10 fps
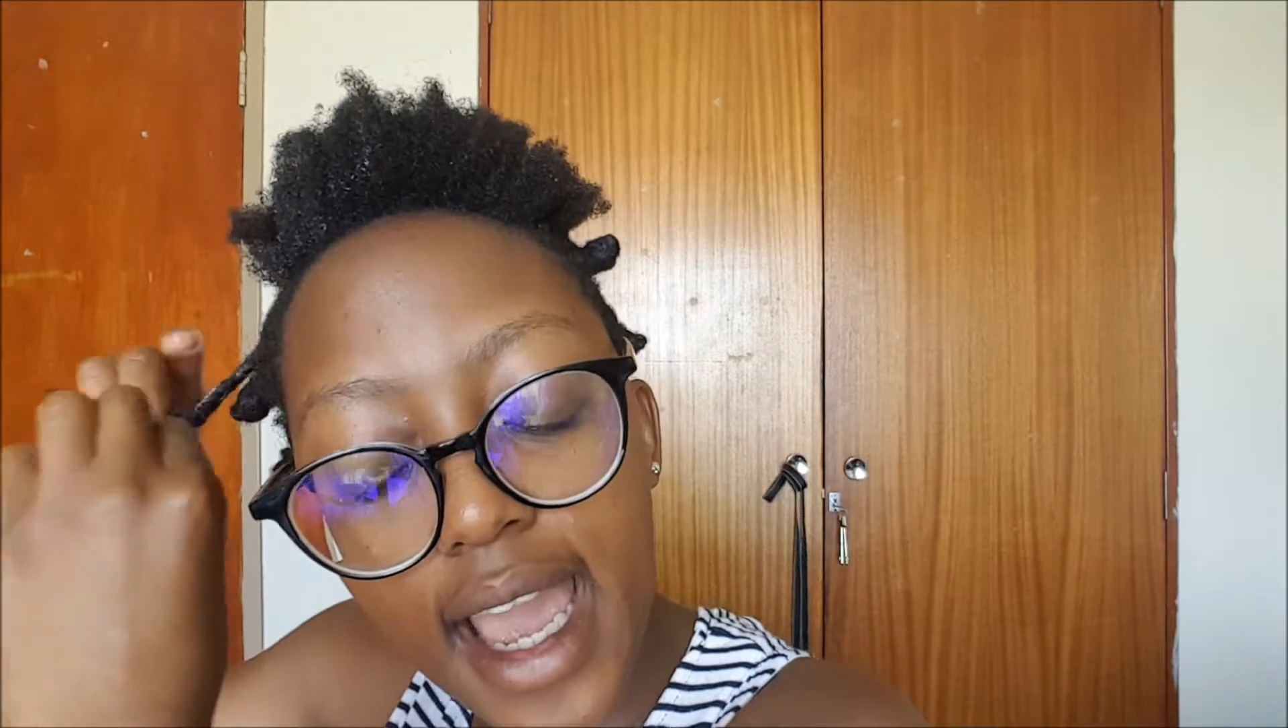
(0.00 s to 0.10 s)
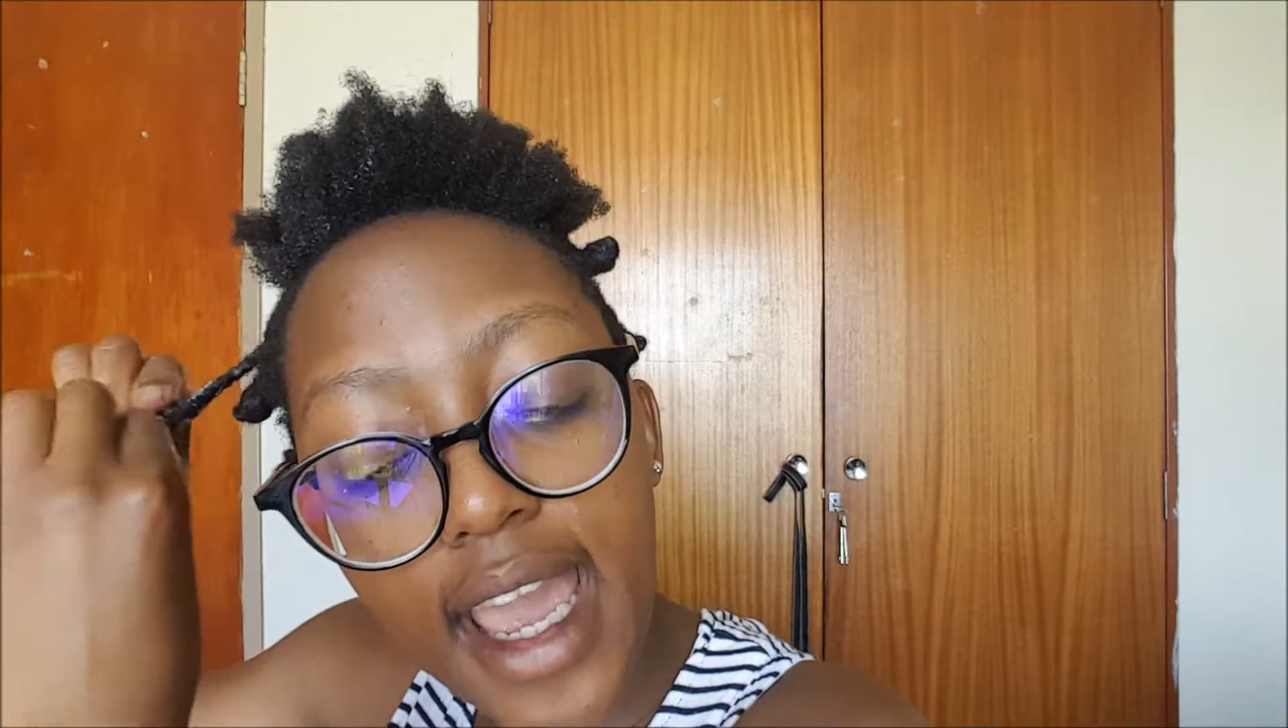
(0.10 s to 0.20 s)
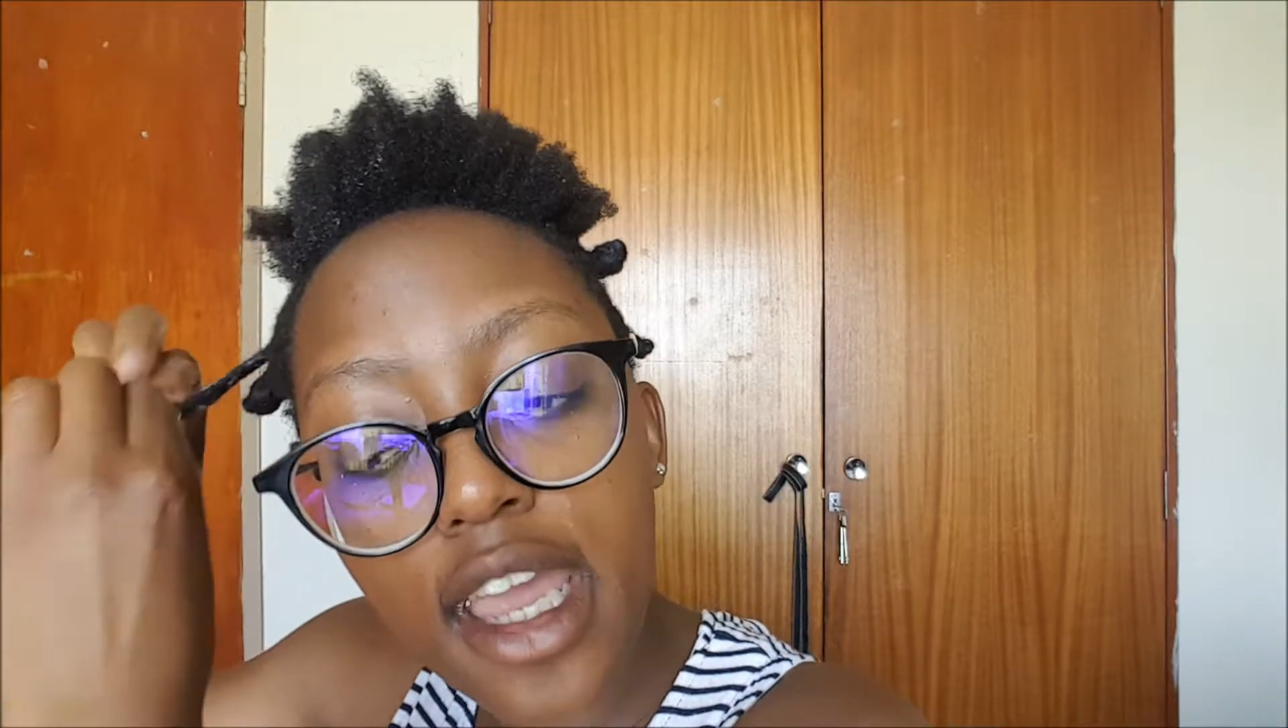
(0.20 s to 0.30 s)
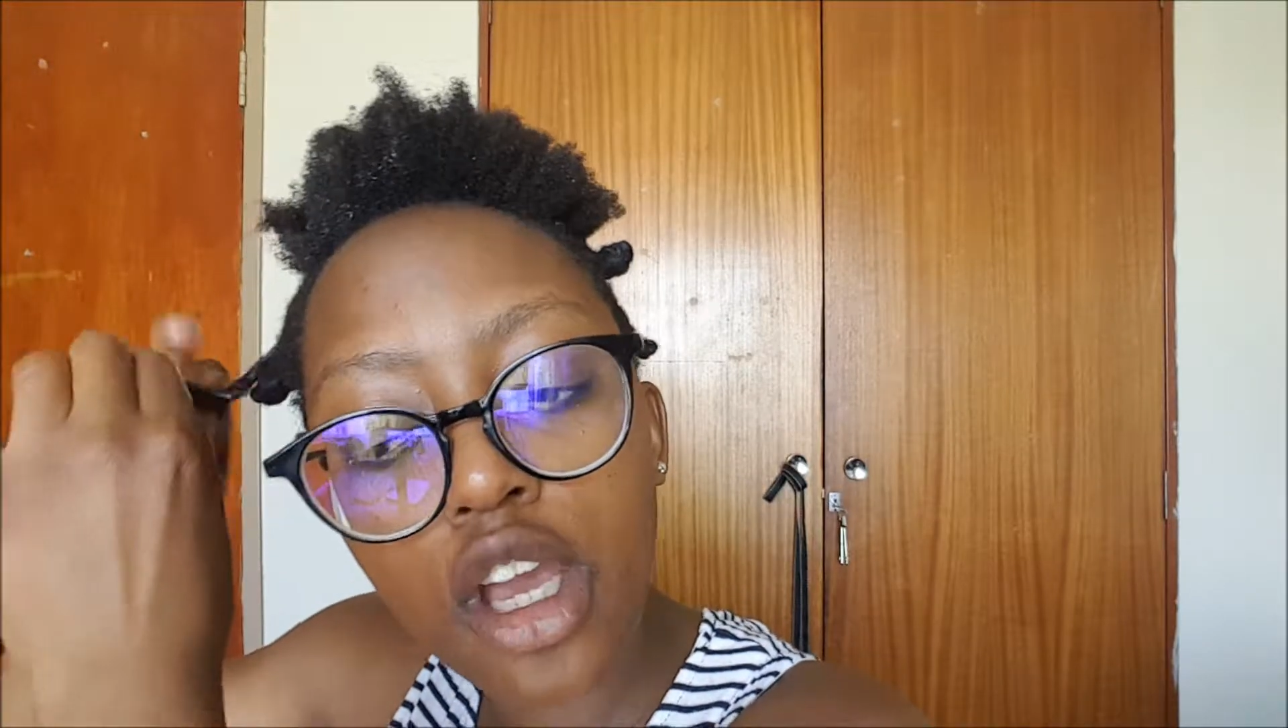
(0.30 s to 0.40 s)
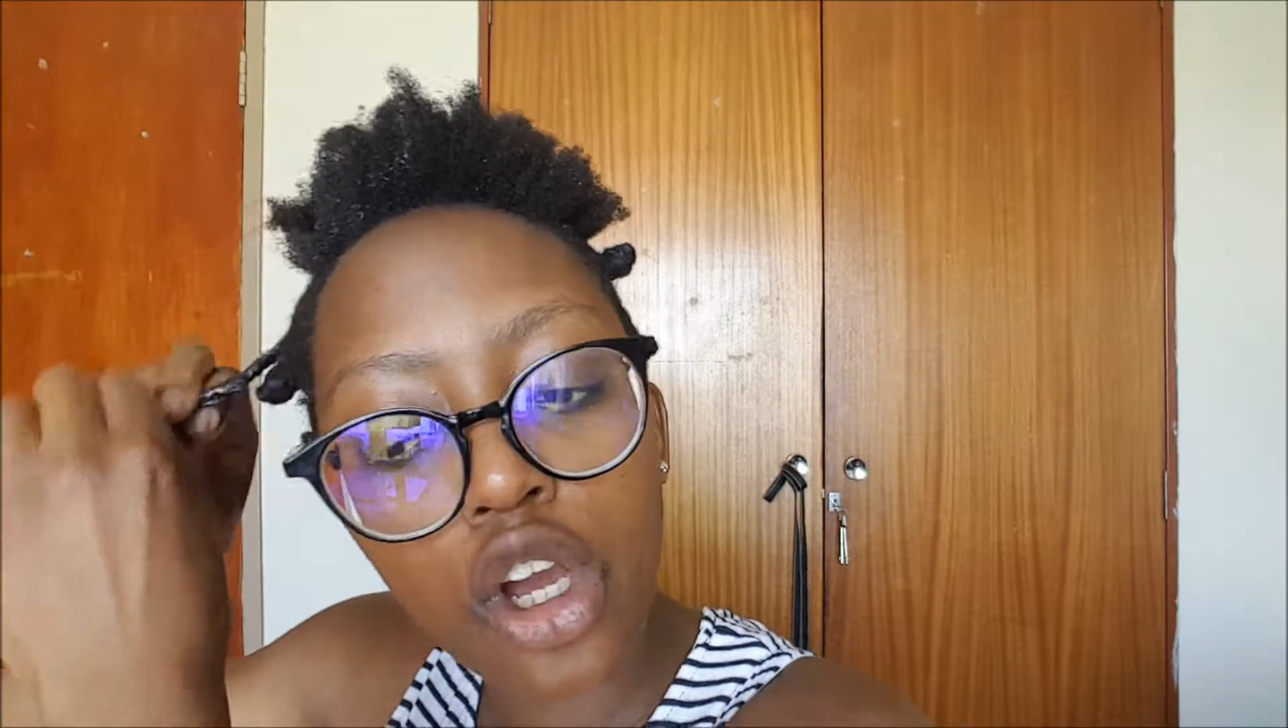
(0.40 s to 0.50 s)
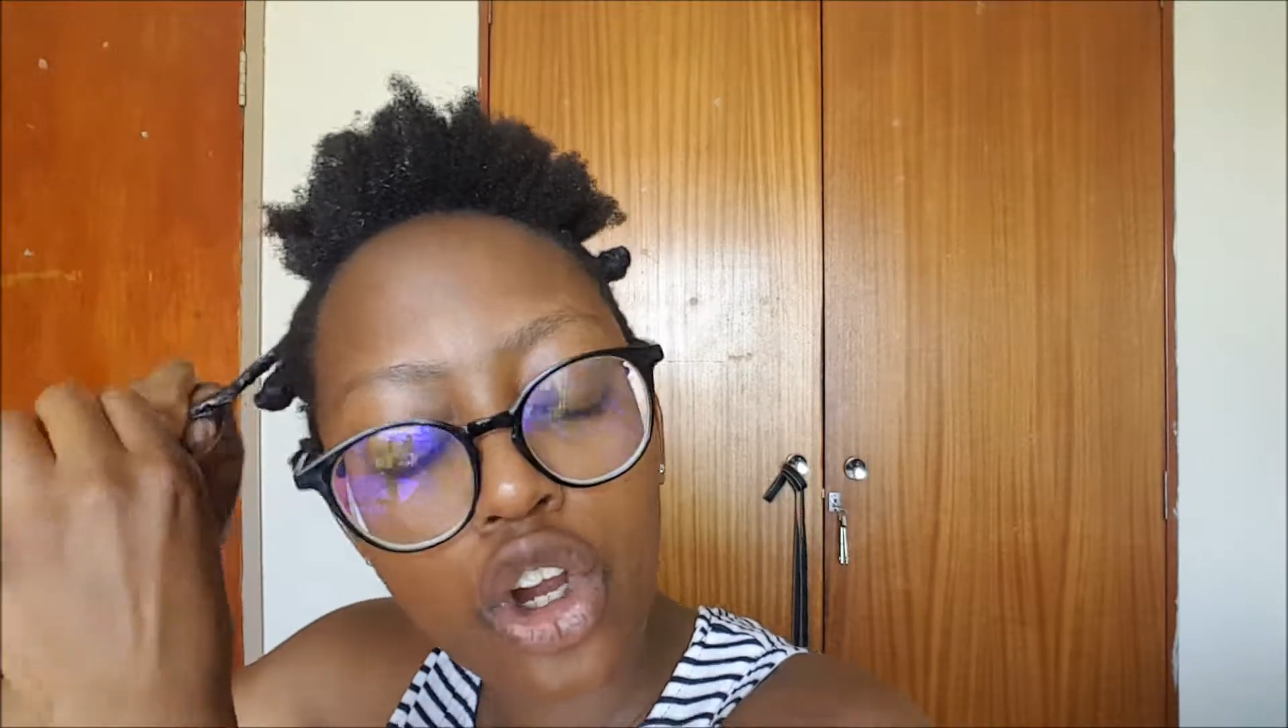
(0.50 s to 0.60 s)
a